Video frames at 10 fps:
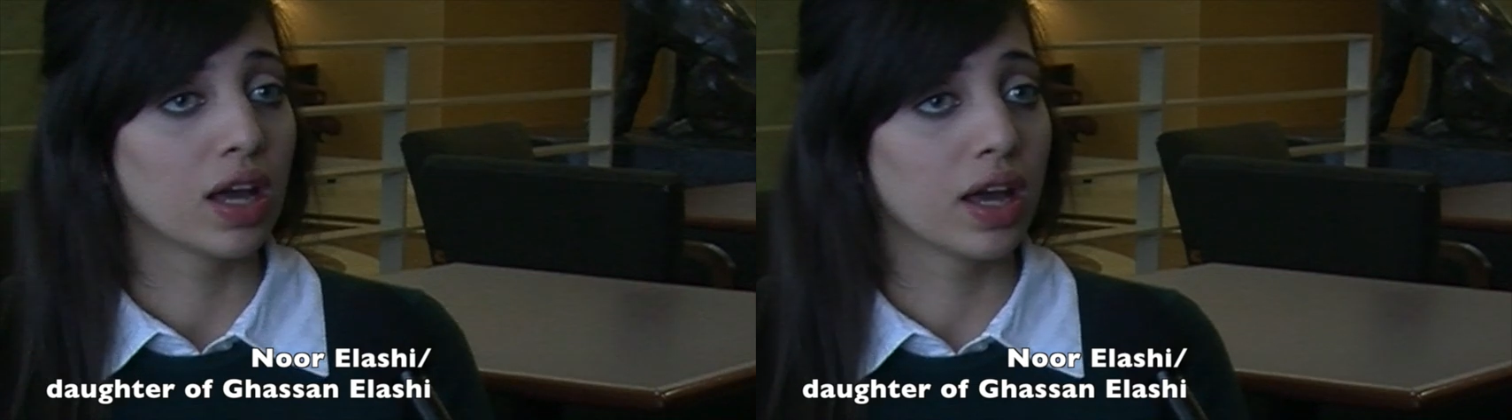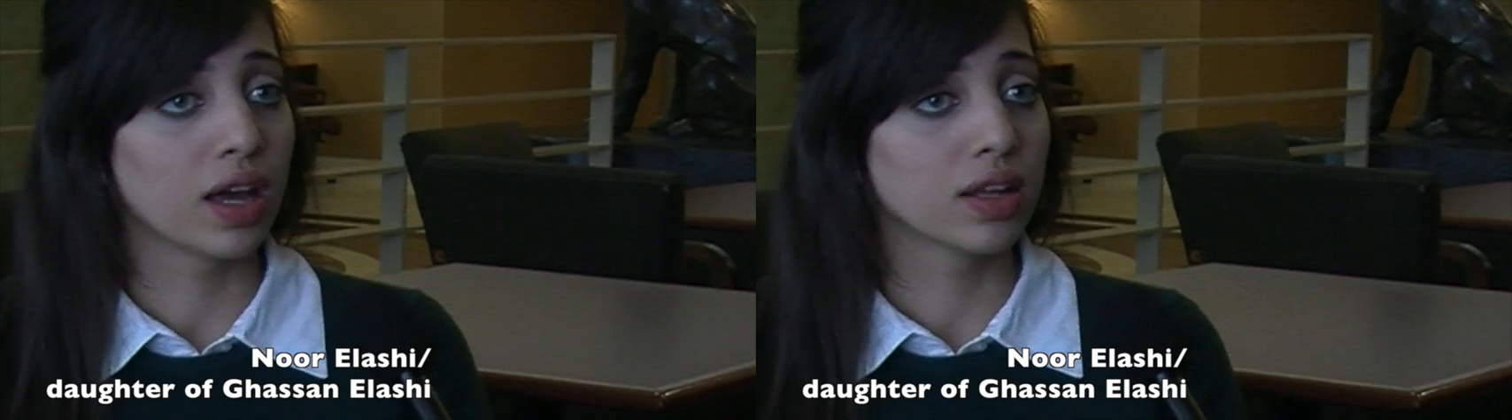
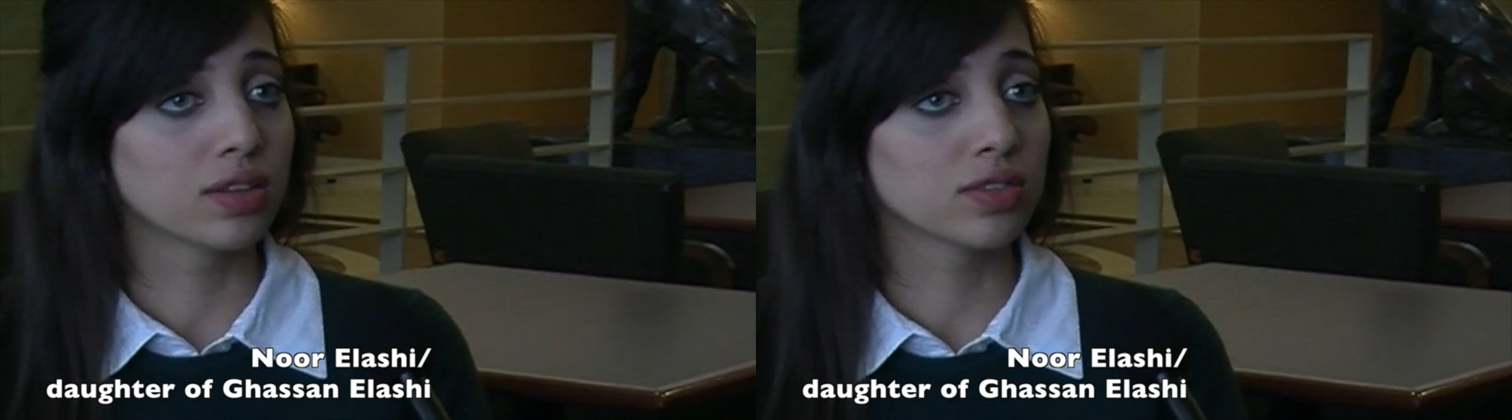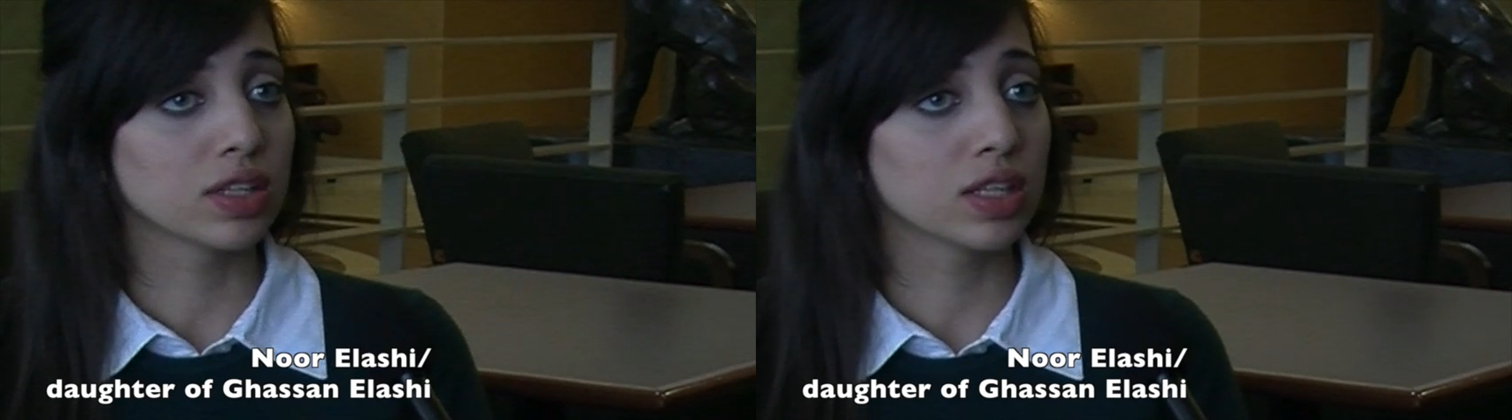
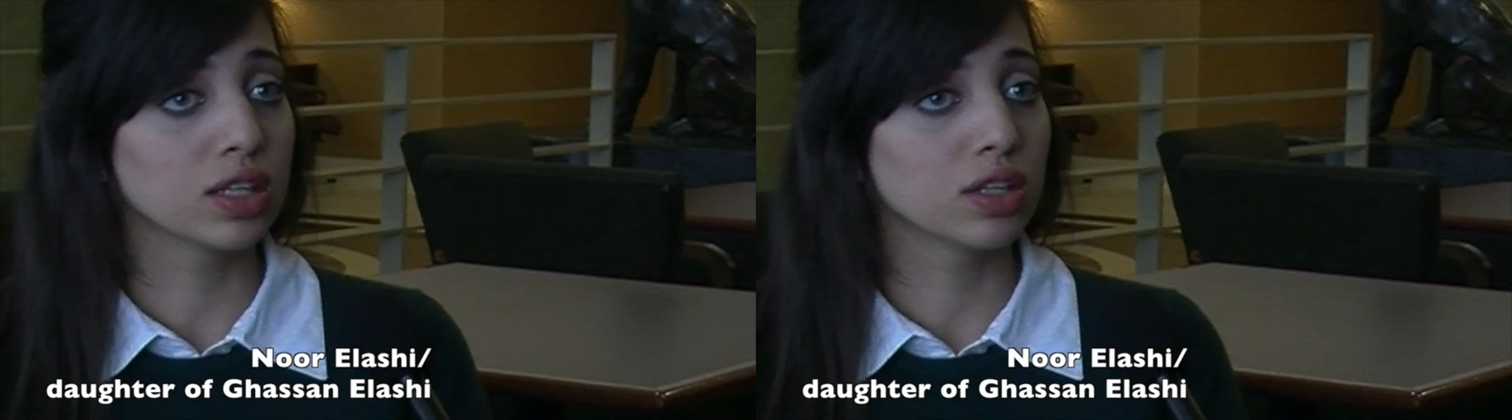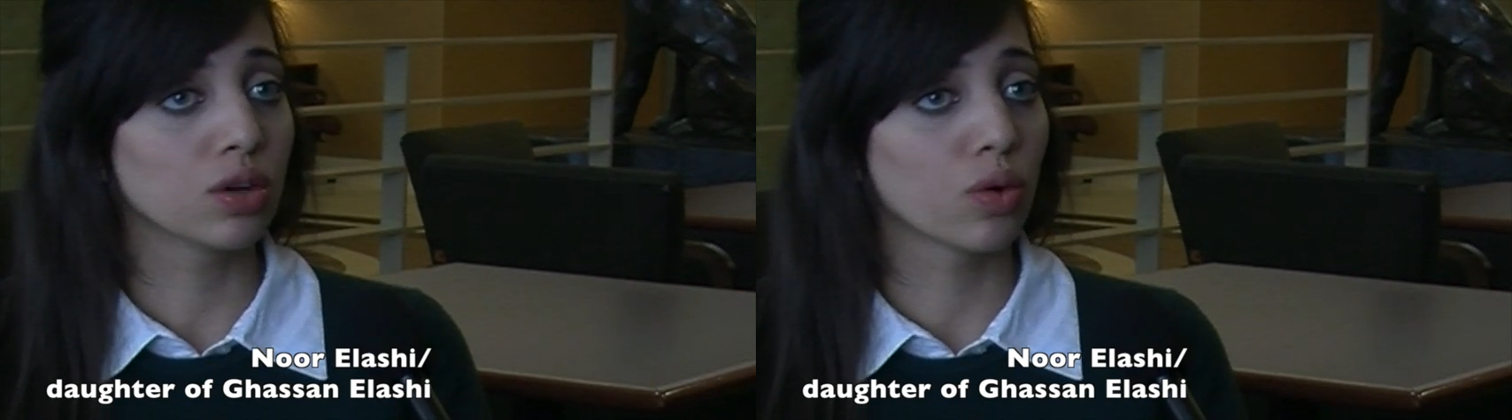and
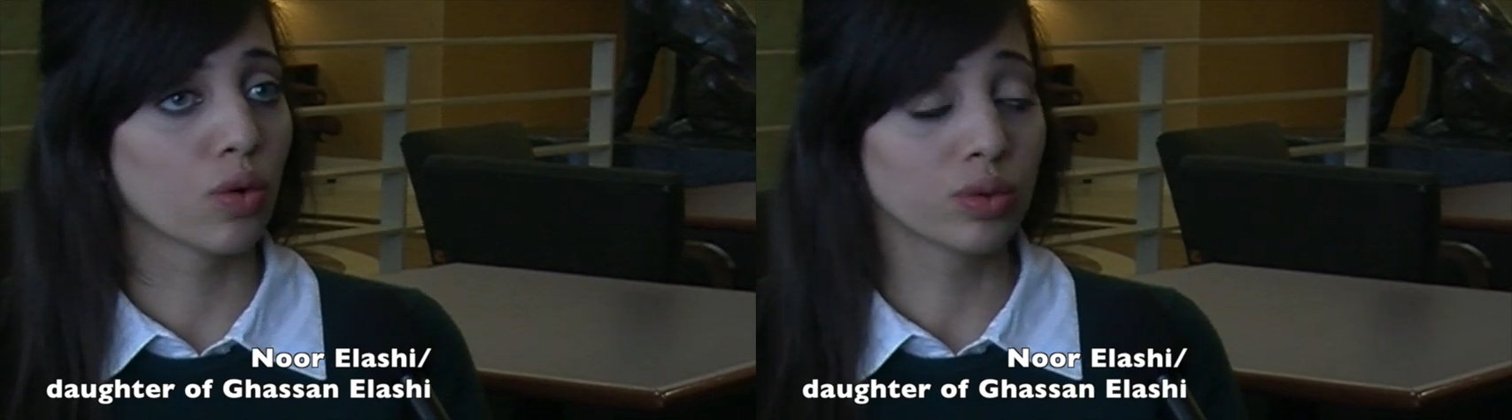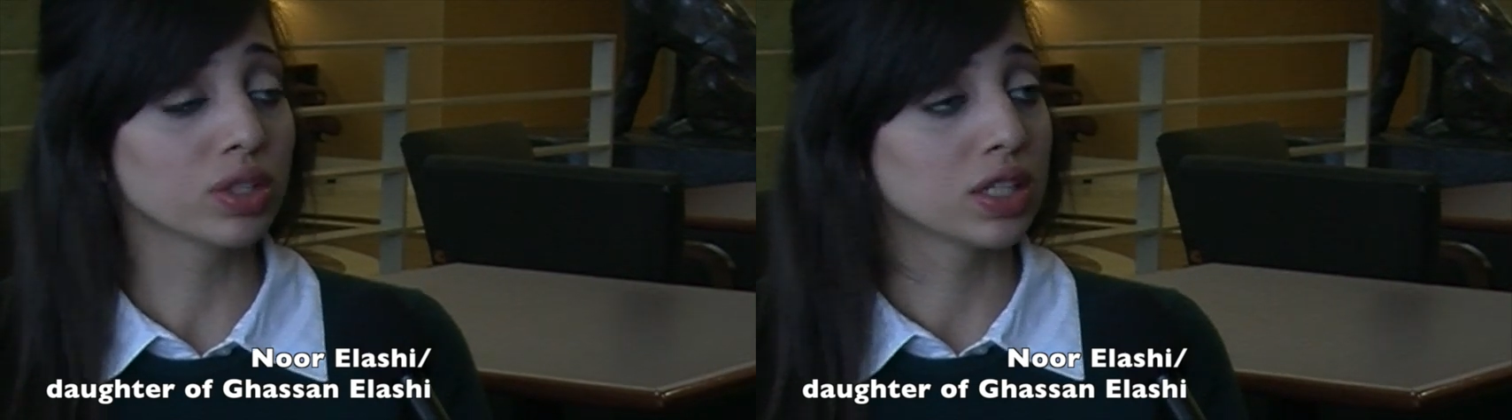he
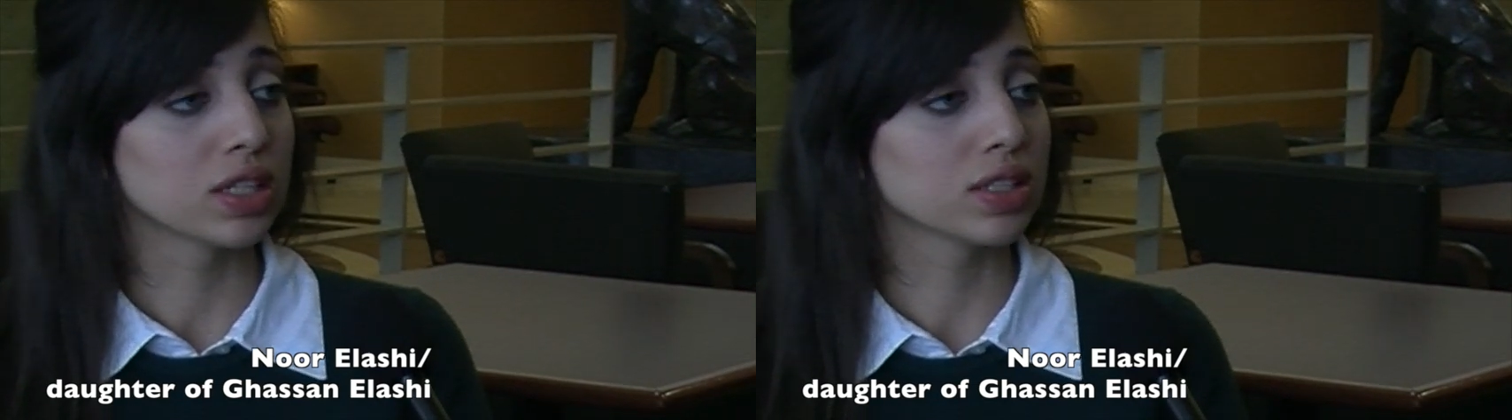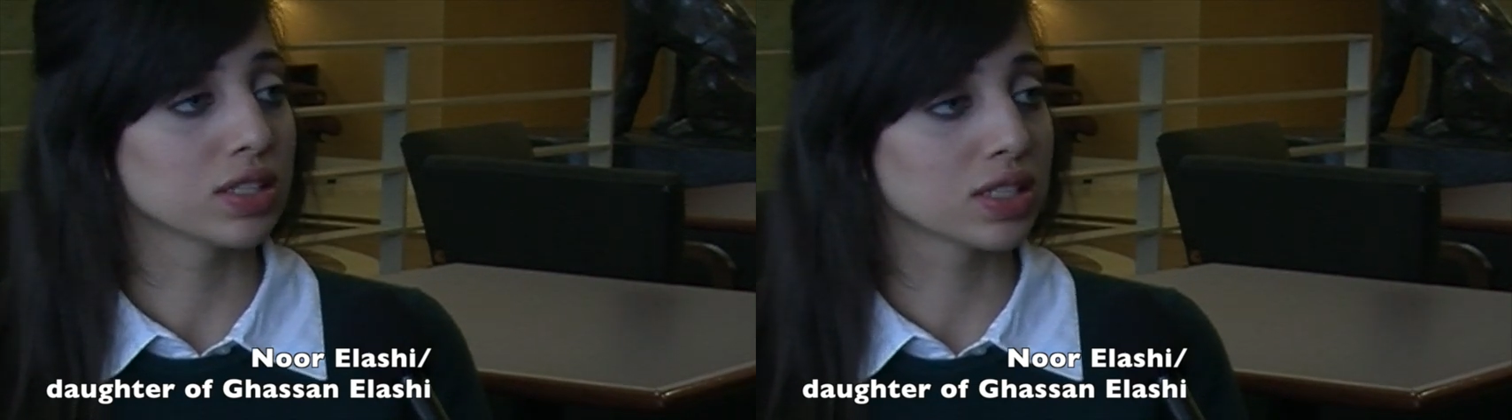
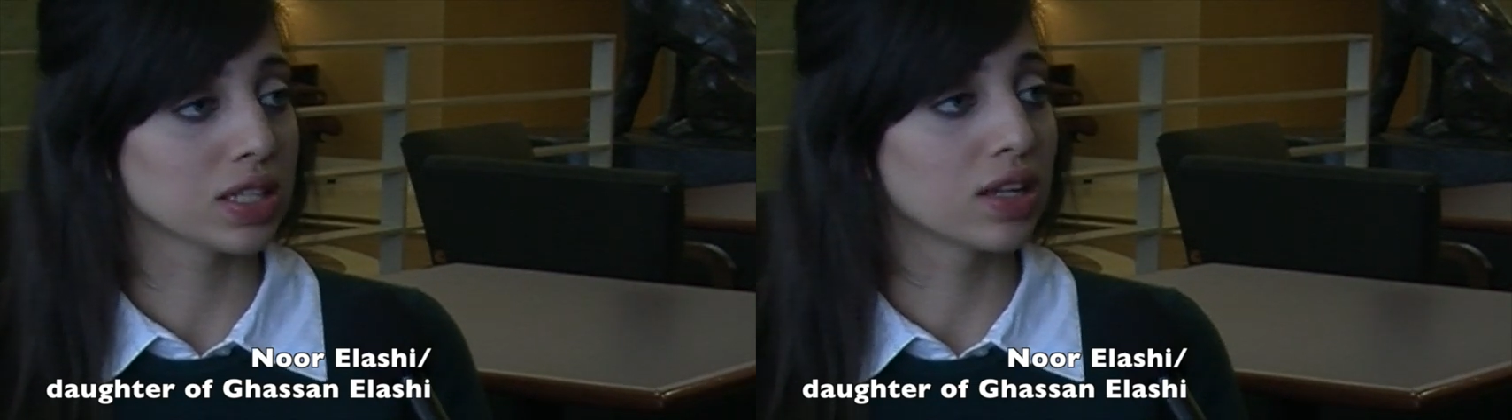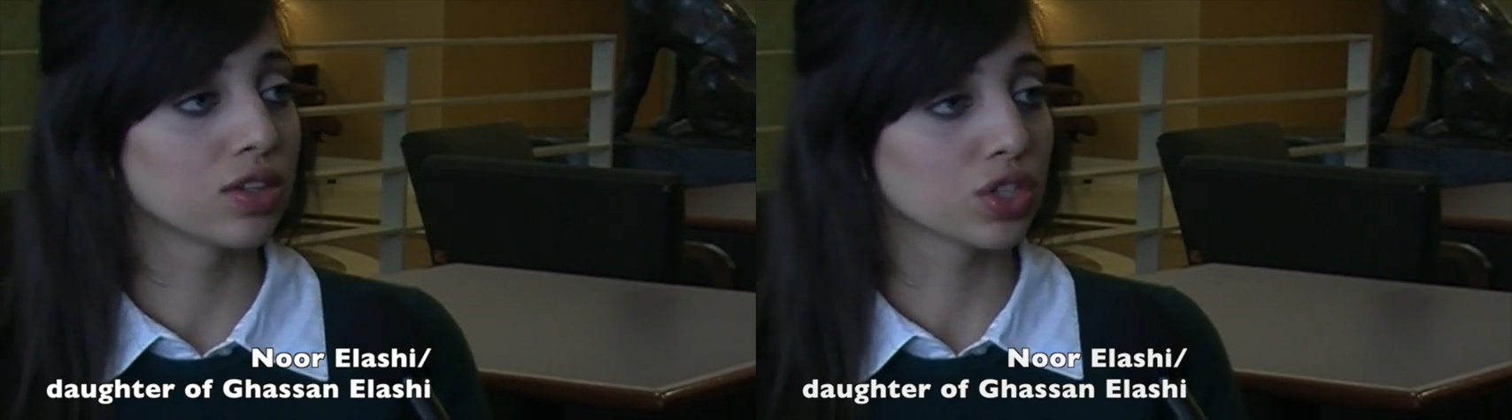only
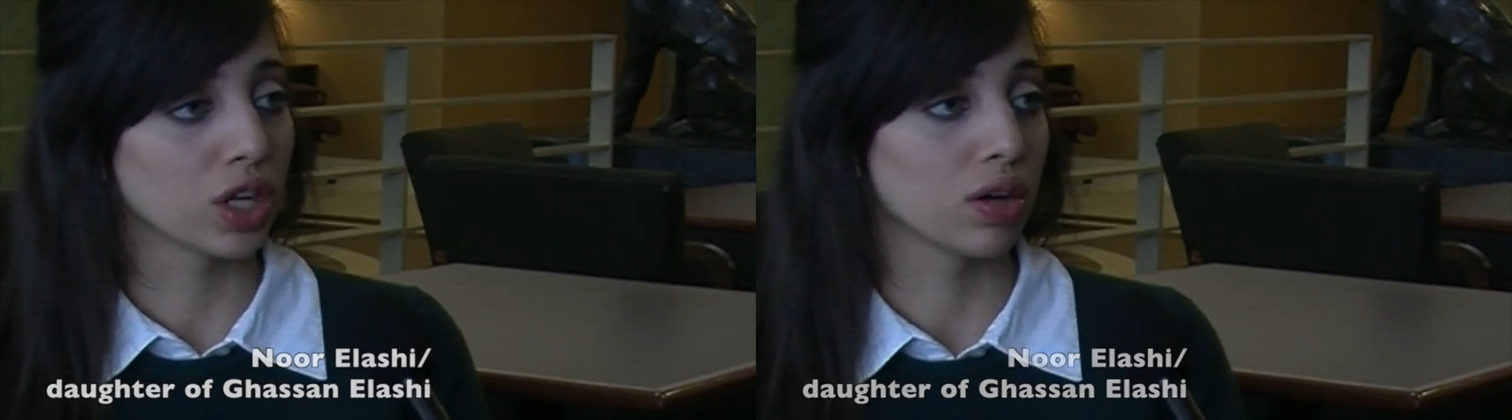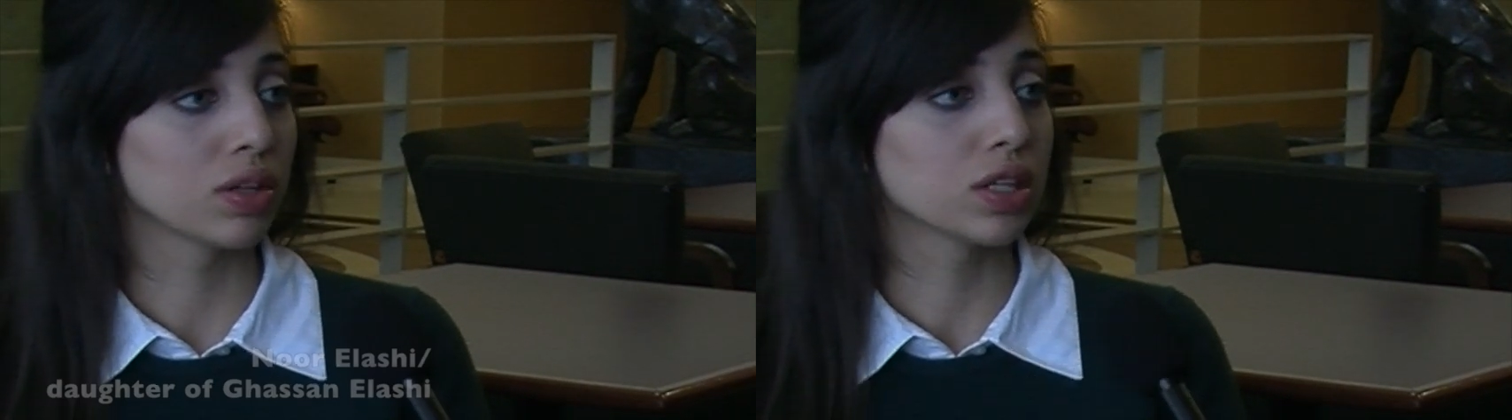sent
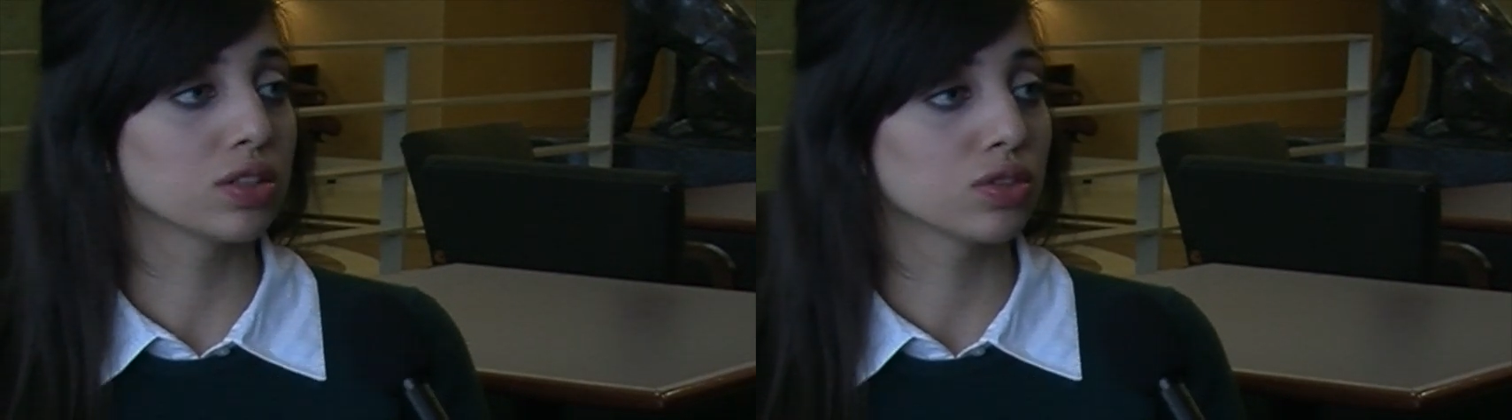charity